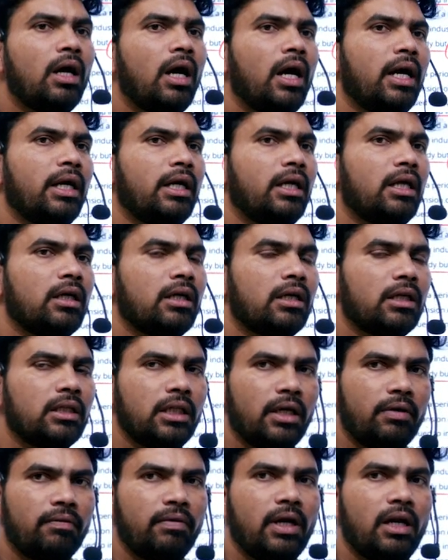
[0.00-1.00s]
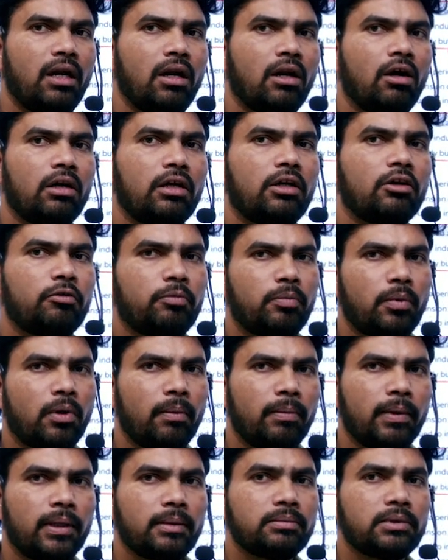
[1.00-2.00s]
and there were a lot of
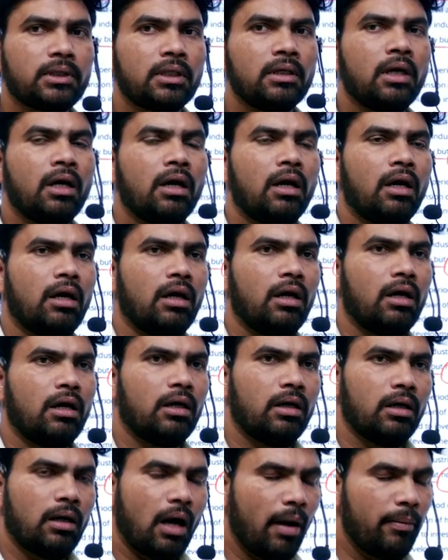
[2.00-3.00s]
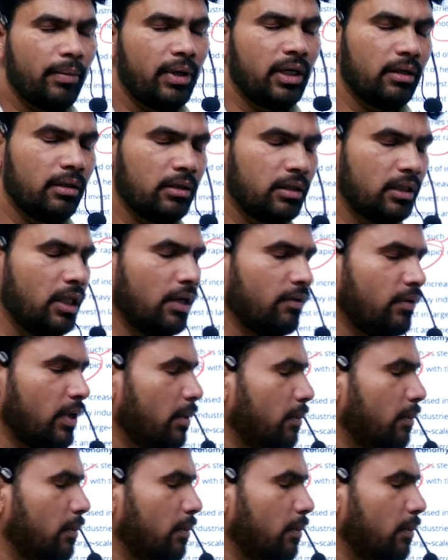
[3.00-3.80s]
problems. They were